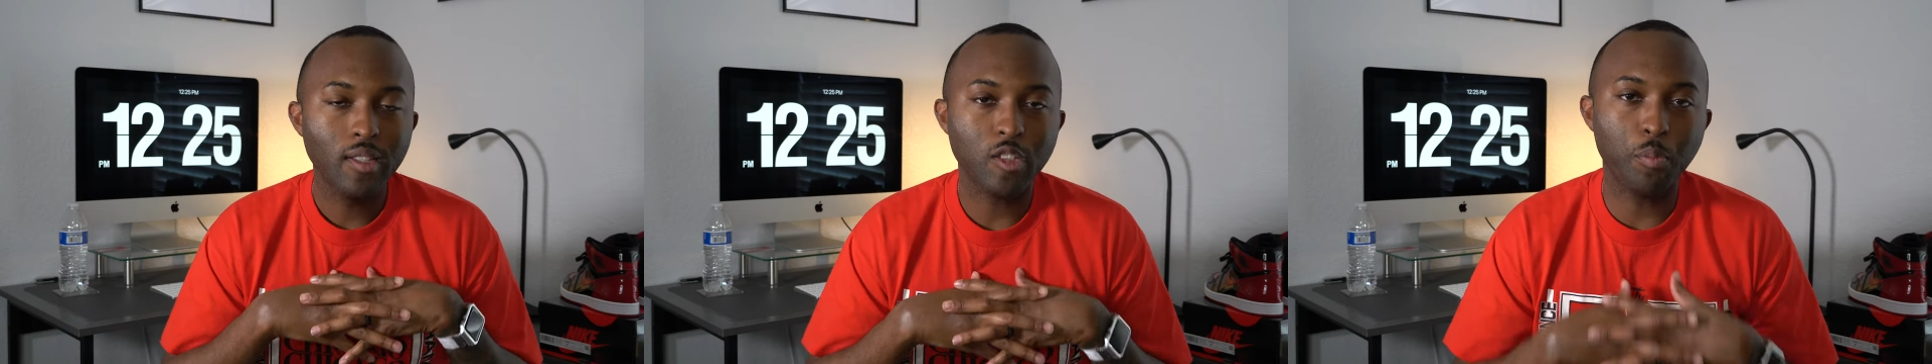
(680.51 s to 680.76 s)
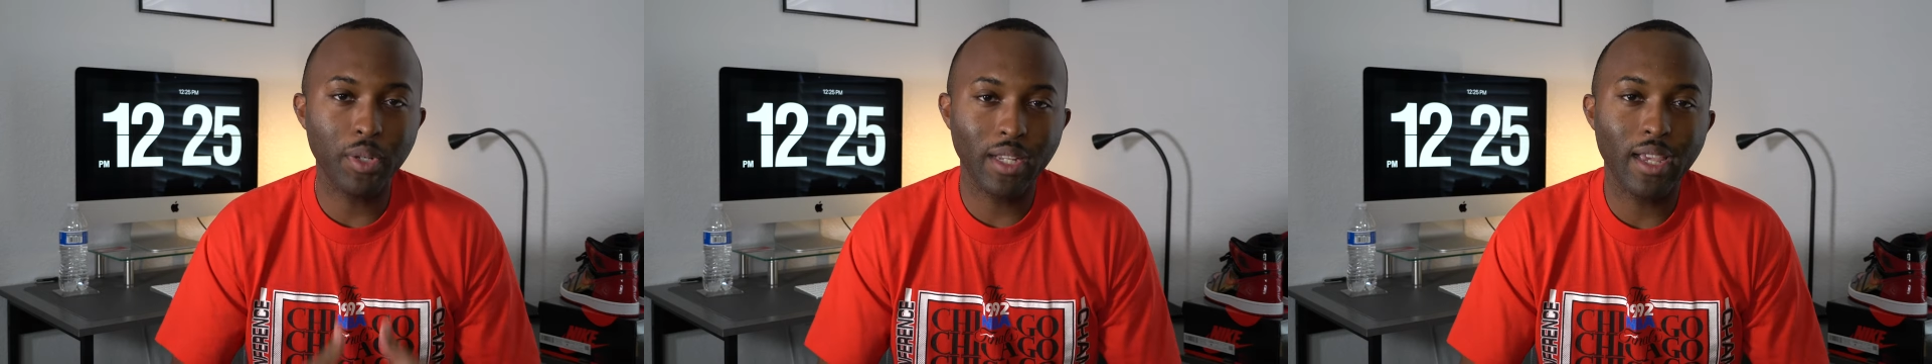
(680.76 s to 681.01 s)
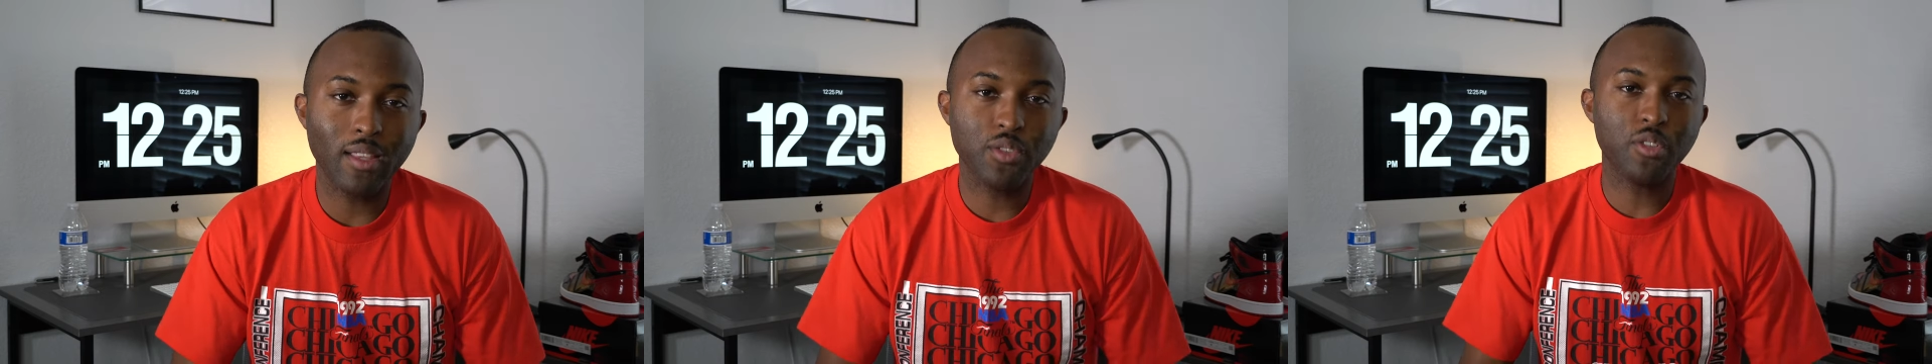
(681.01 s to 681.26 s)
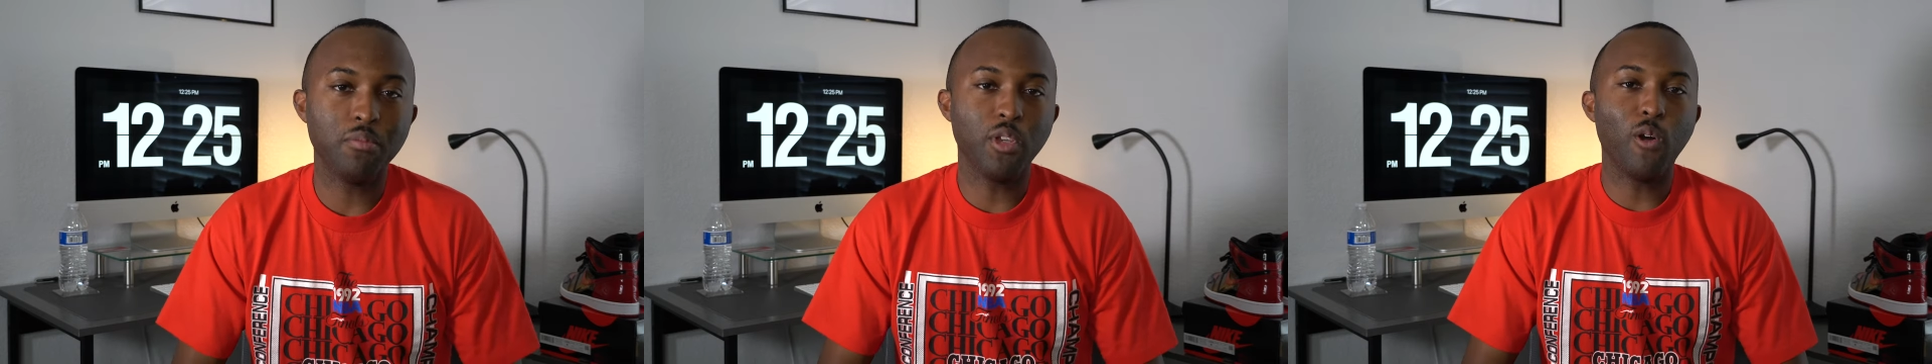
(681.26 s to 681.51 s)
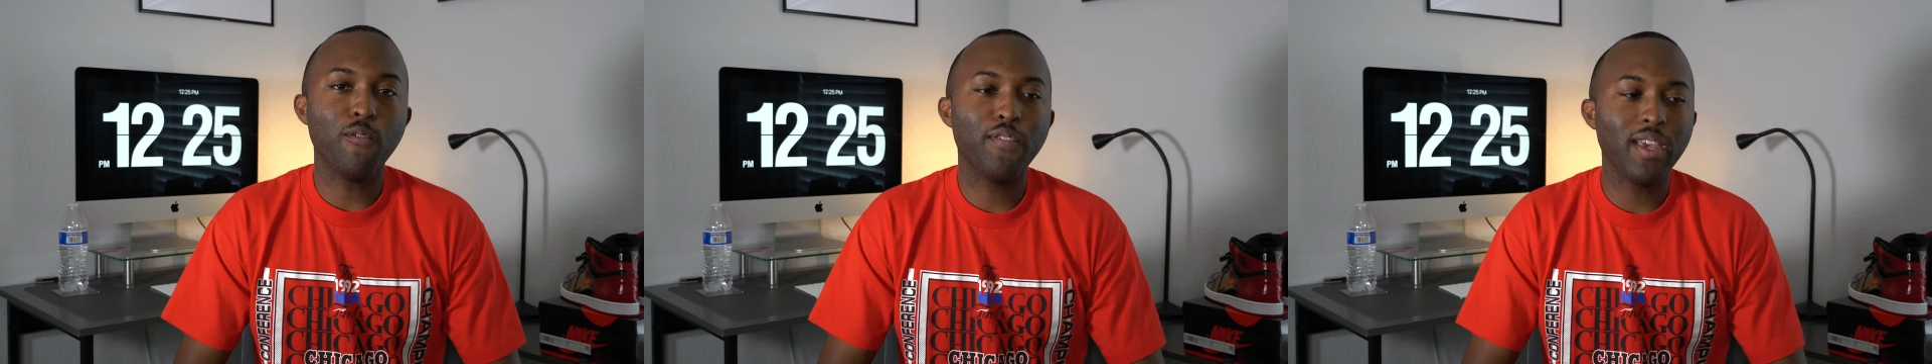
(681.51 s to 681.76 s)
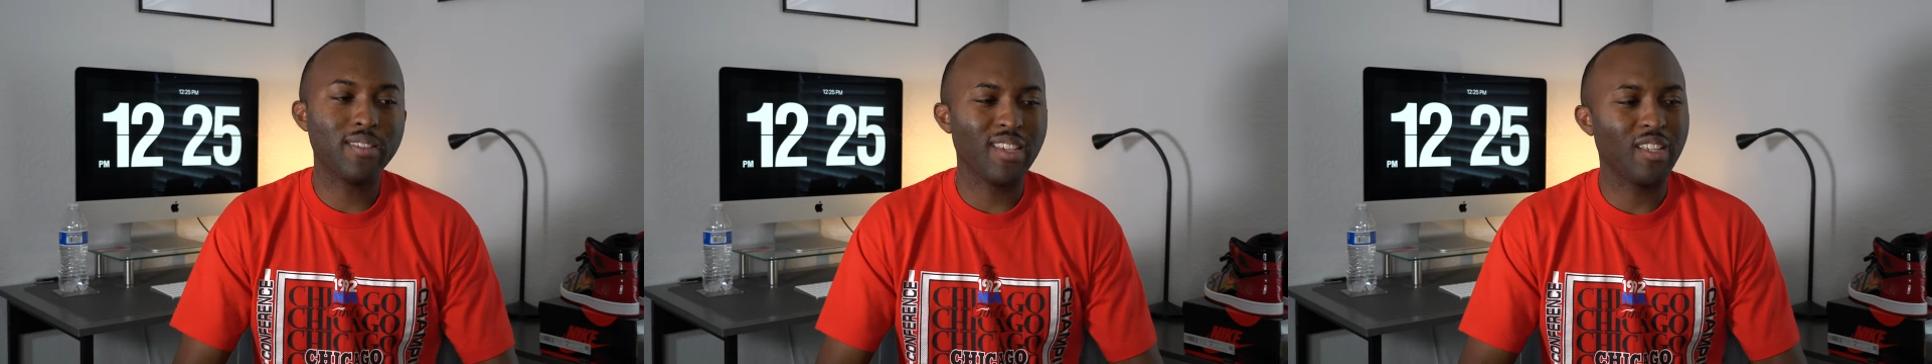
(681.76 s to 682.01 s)
to put together some dope
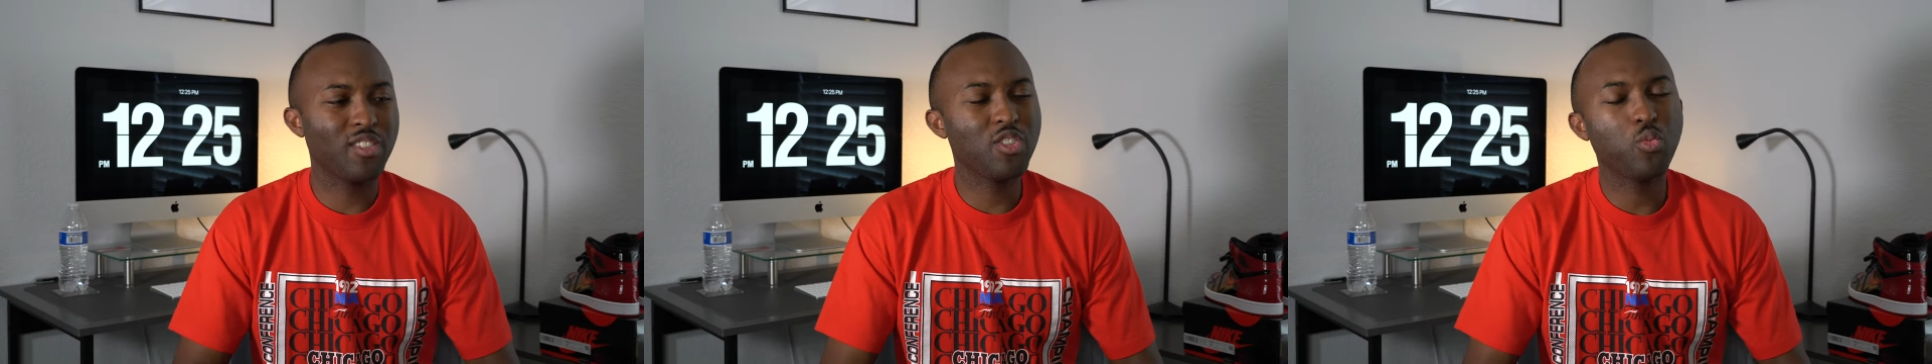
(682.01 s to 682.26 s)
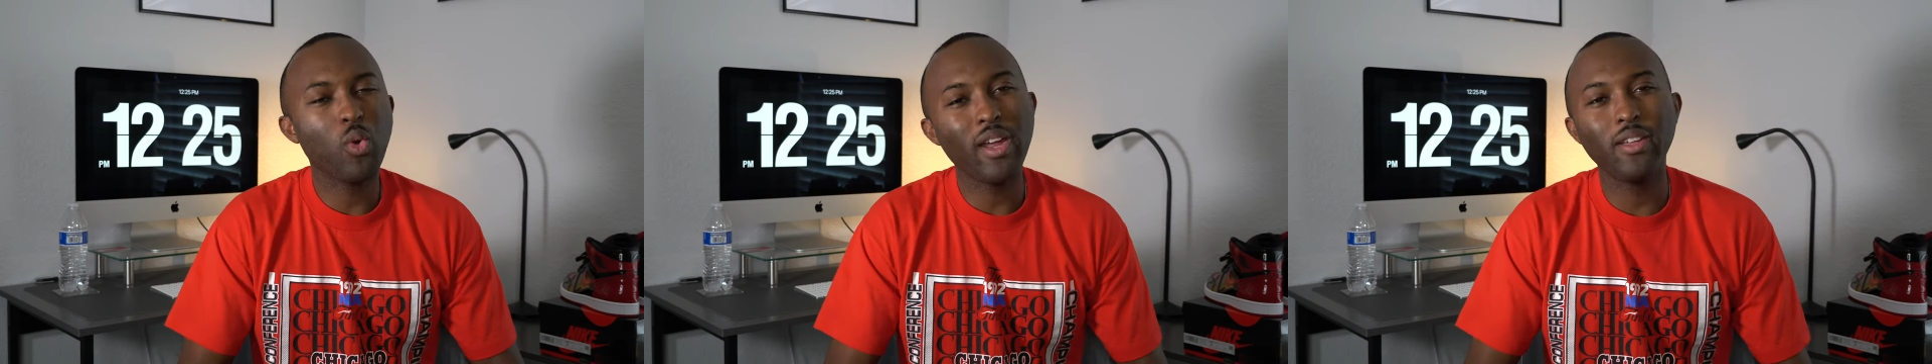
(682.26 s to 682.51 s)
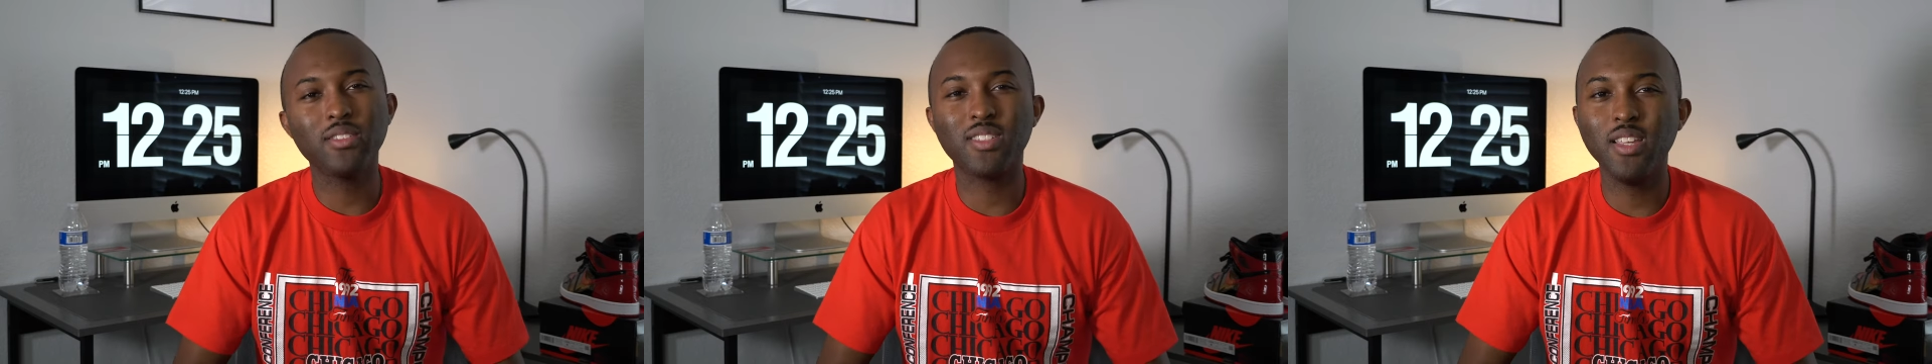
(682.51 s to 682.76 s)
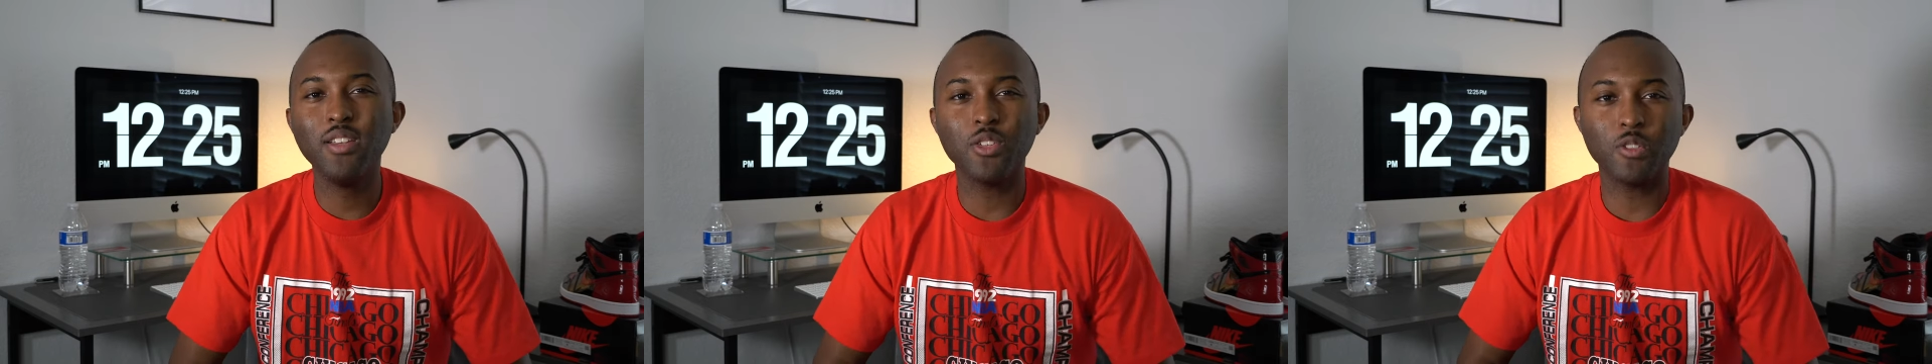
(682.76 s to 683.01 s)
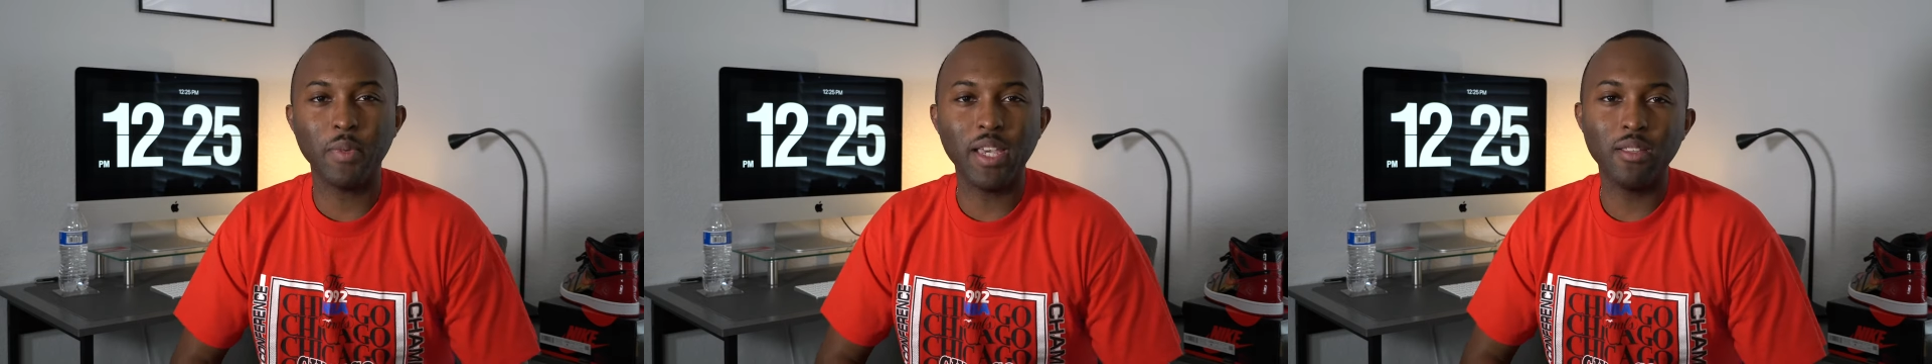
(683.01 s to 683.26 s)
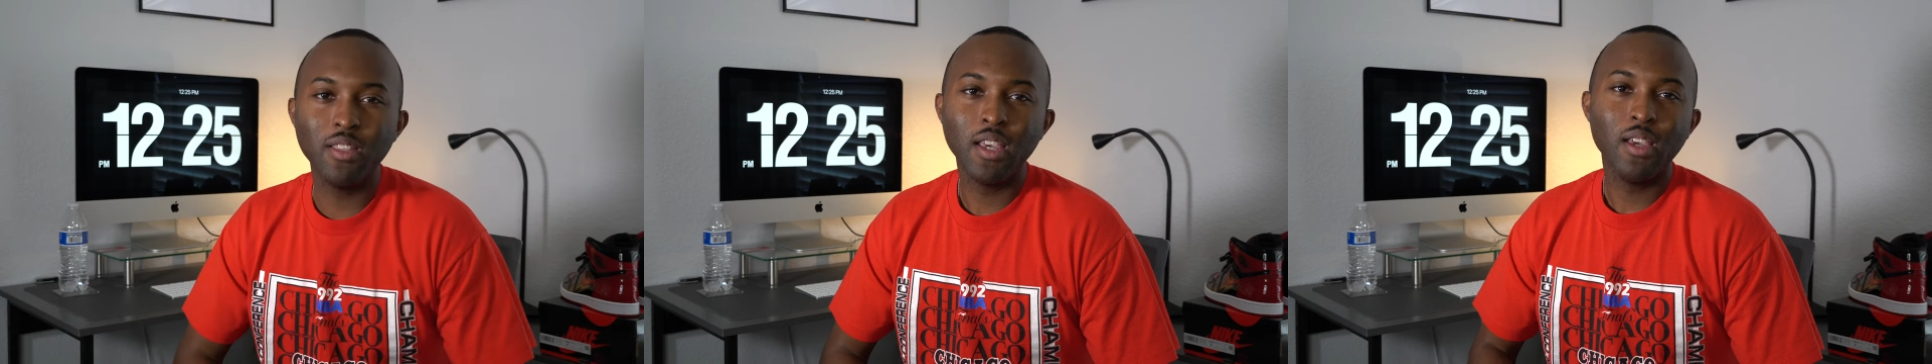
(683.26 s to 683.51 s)
fits and just wear your sneakers,
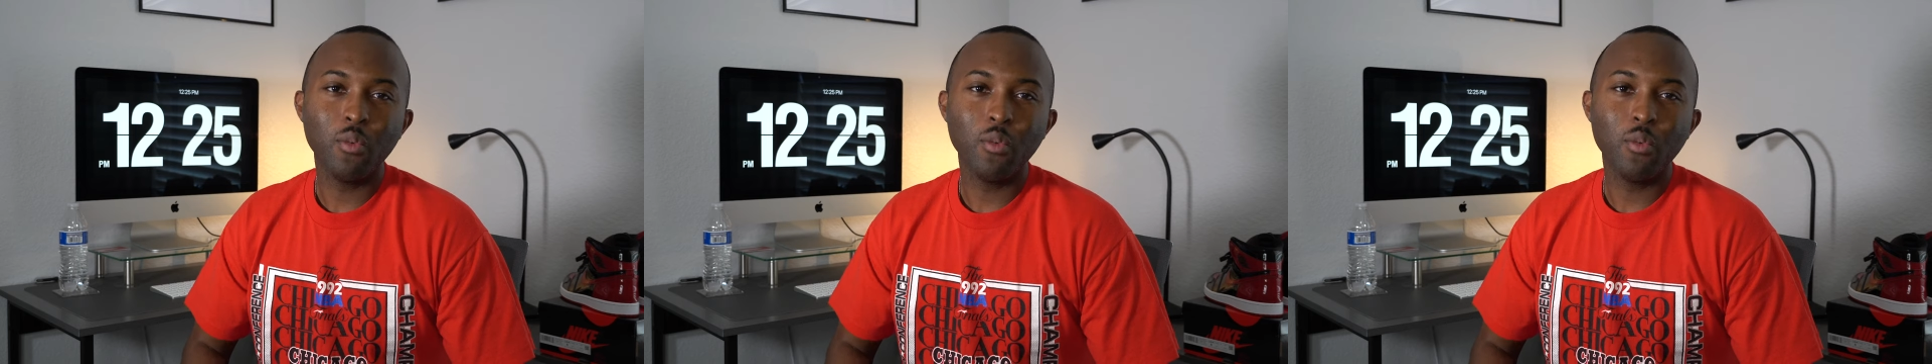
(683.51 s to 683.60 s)
man.